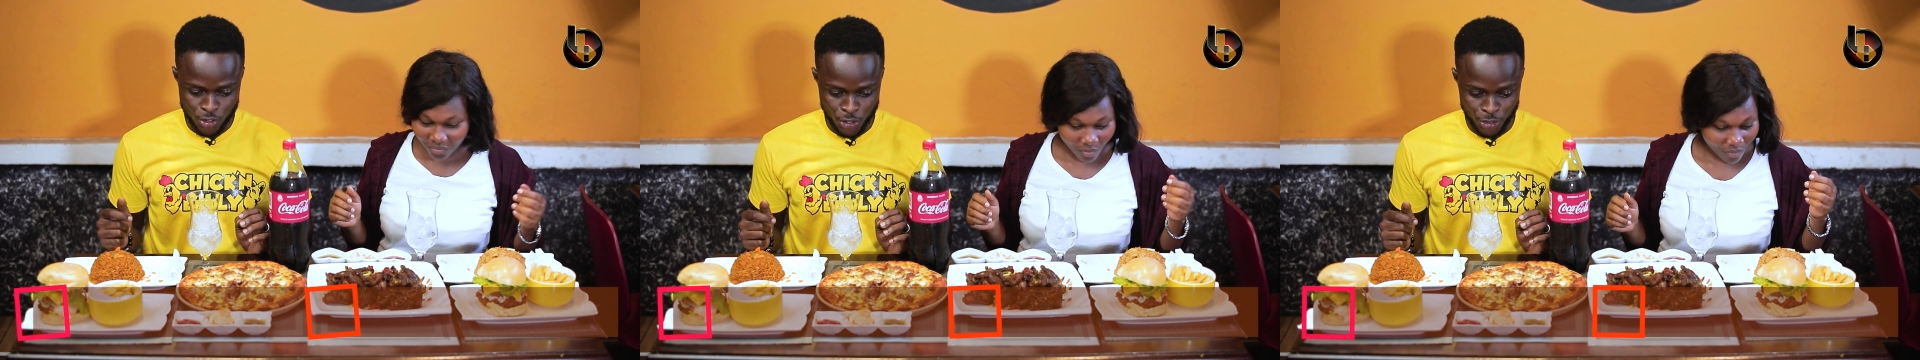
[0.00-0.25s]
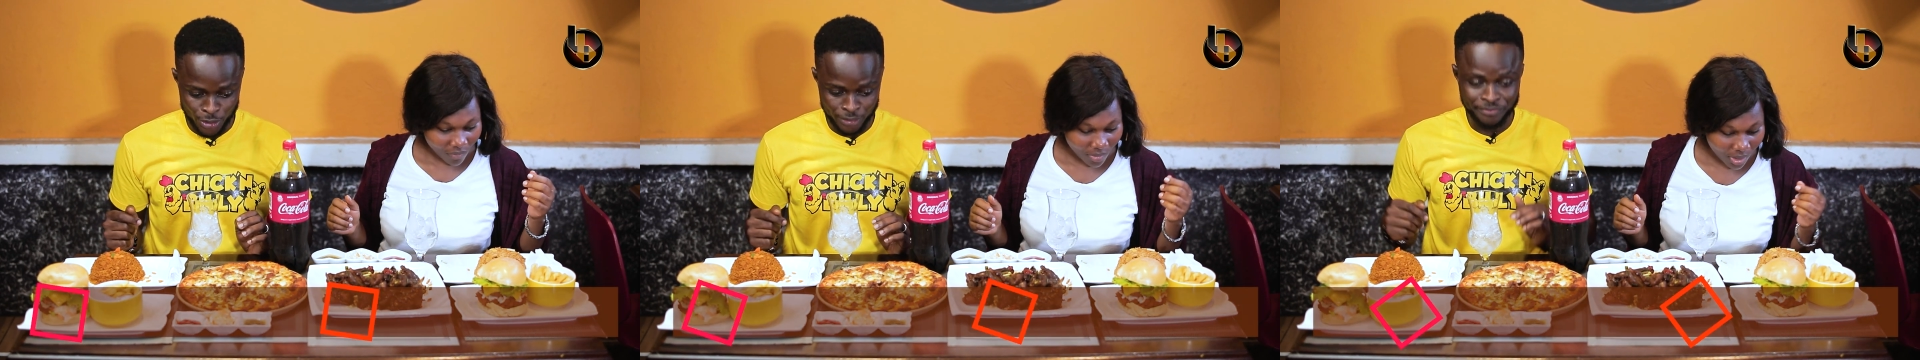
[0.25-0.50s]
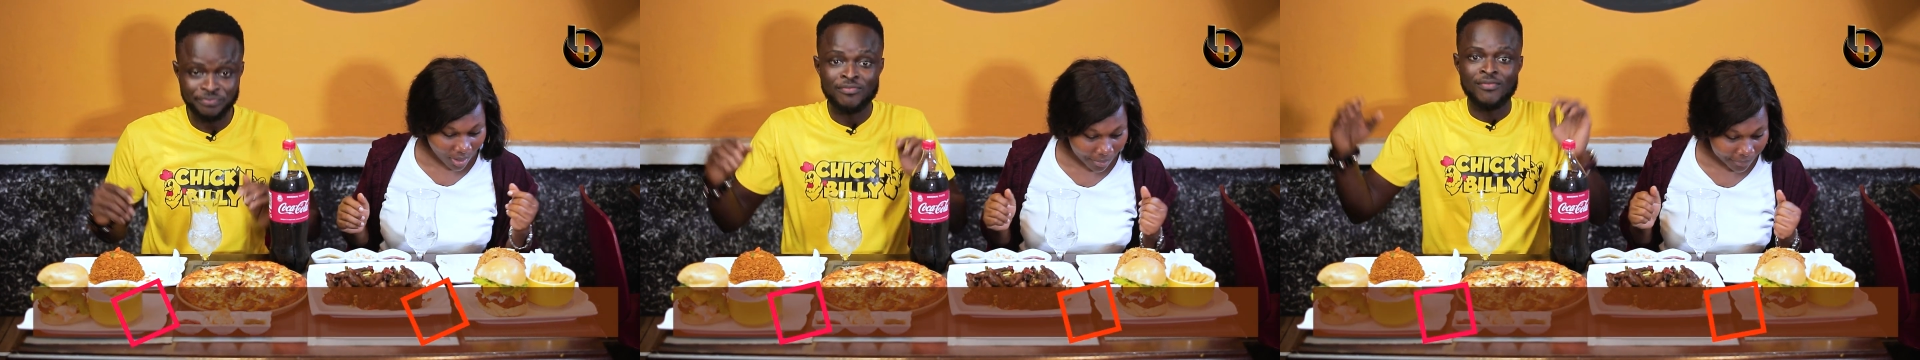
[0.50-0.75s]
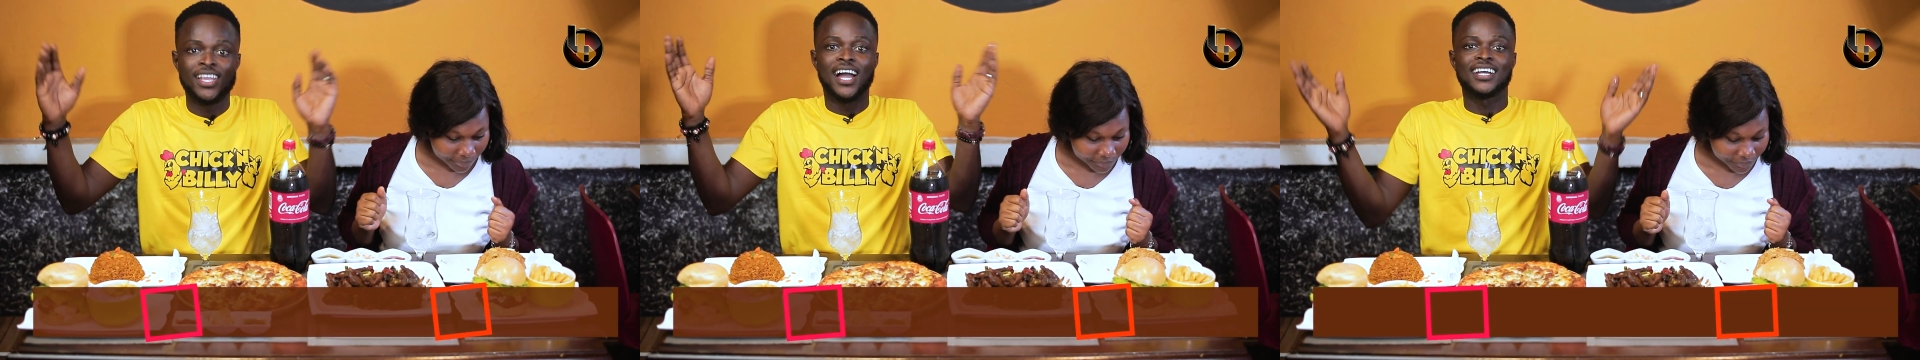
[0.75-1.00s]
Speaker 1: so,
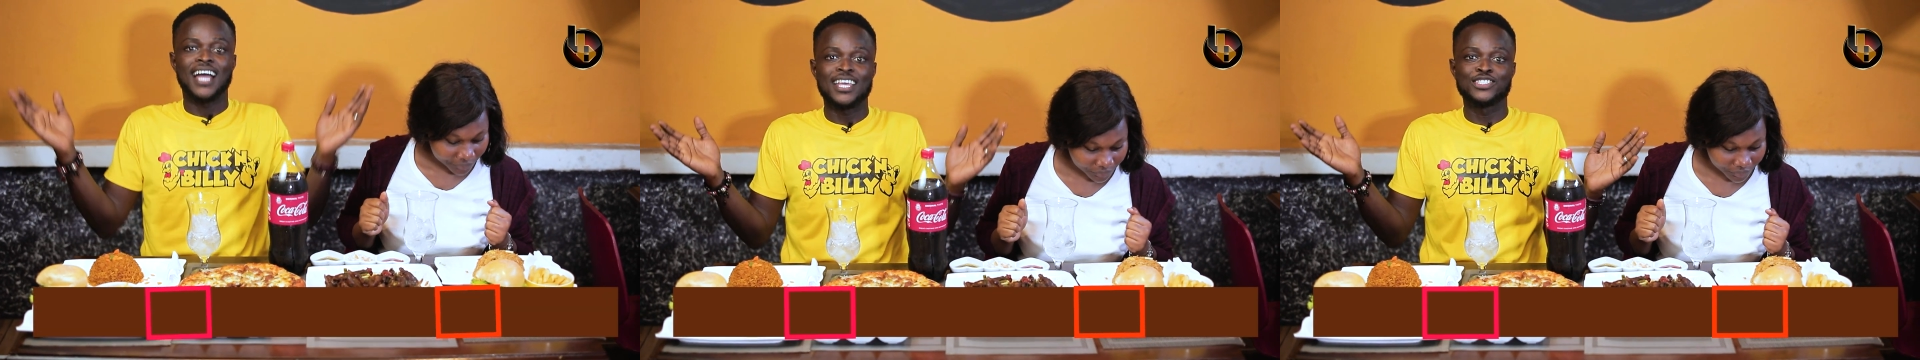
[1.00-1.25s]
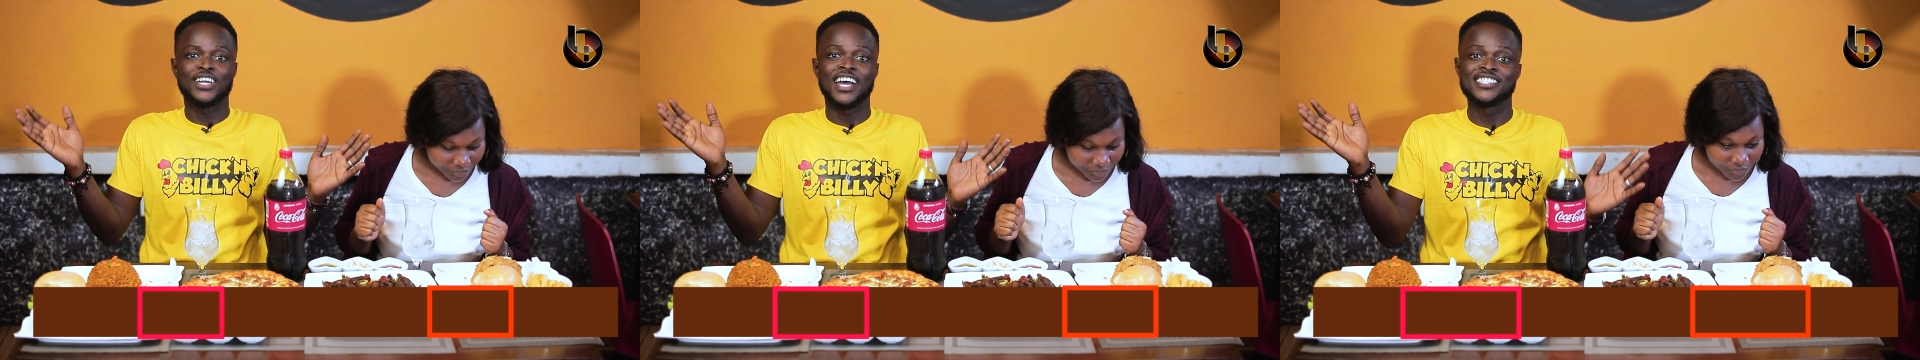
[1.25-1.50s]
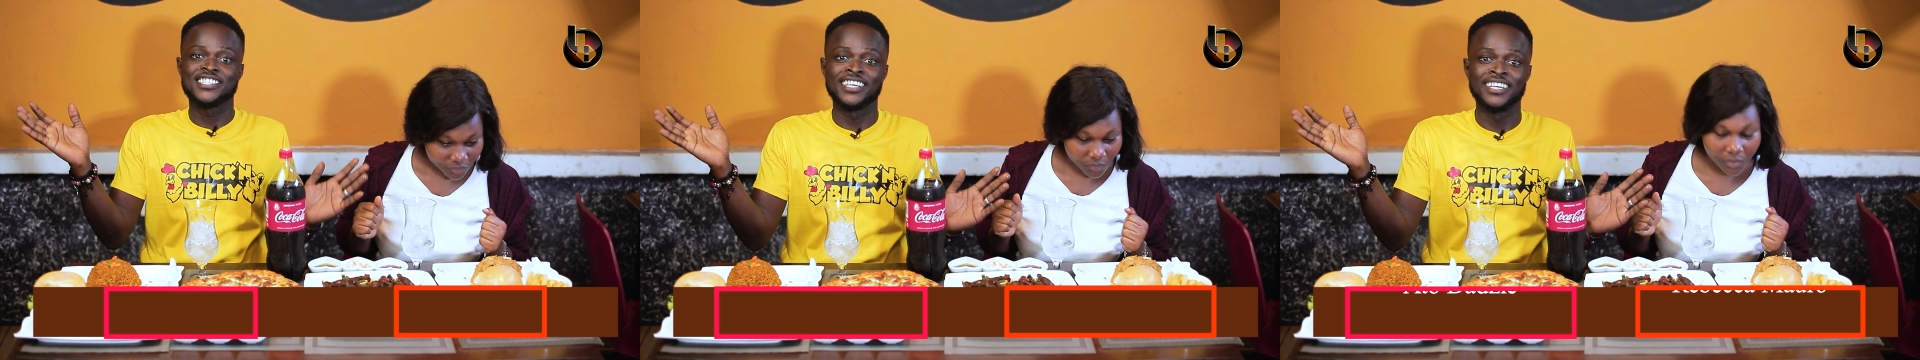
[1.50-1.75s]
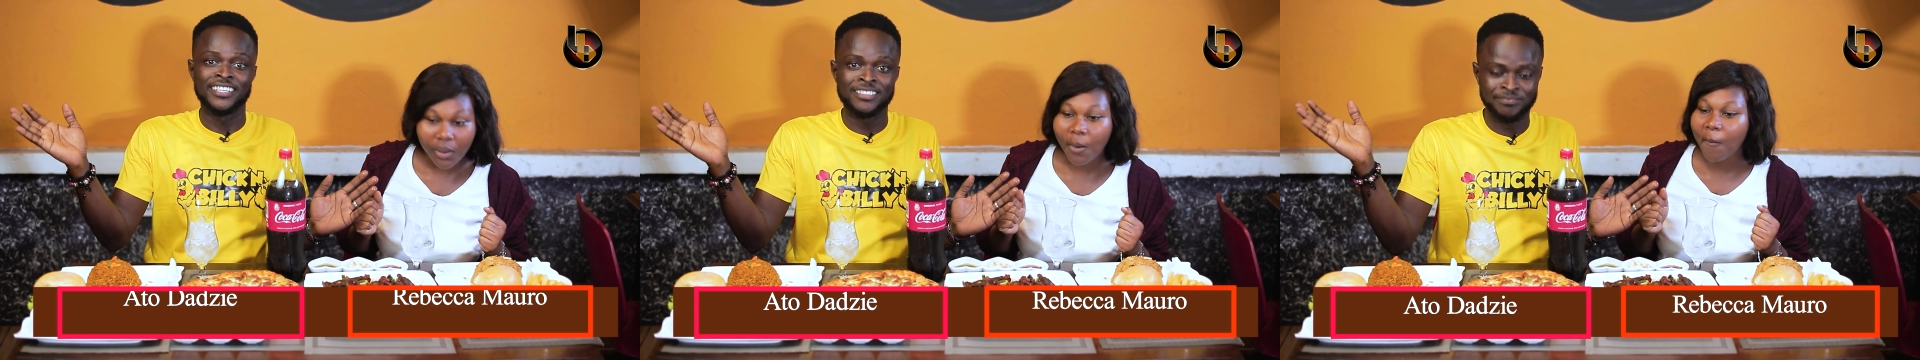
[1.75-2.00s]
as you can
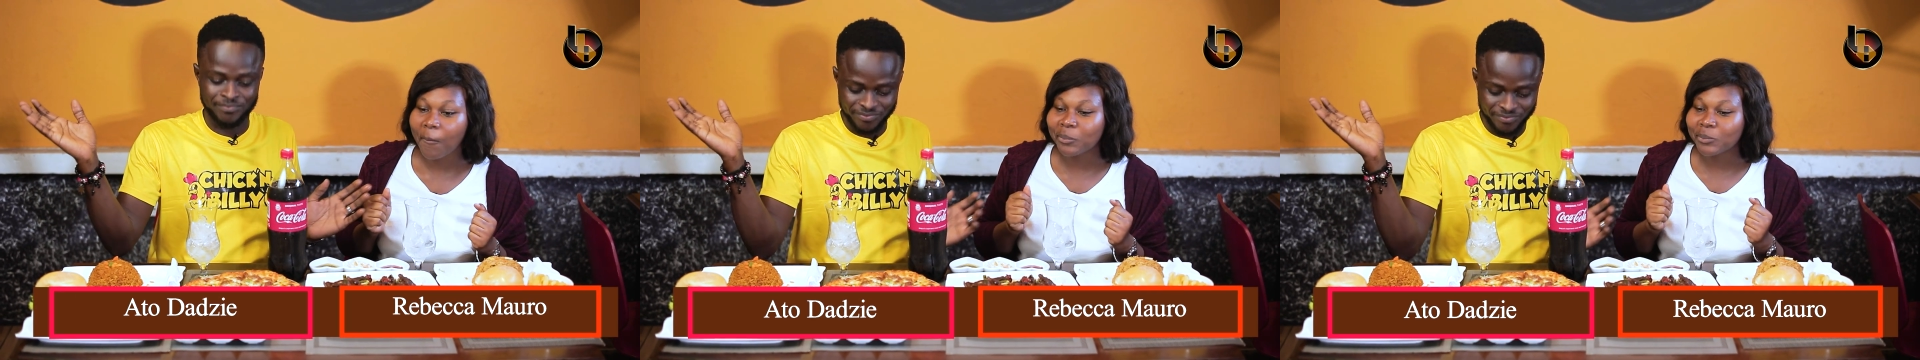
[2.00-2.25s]
see,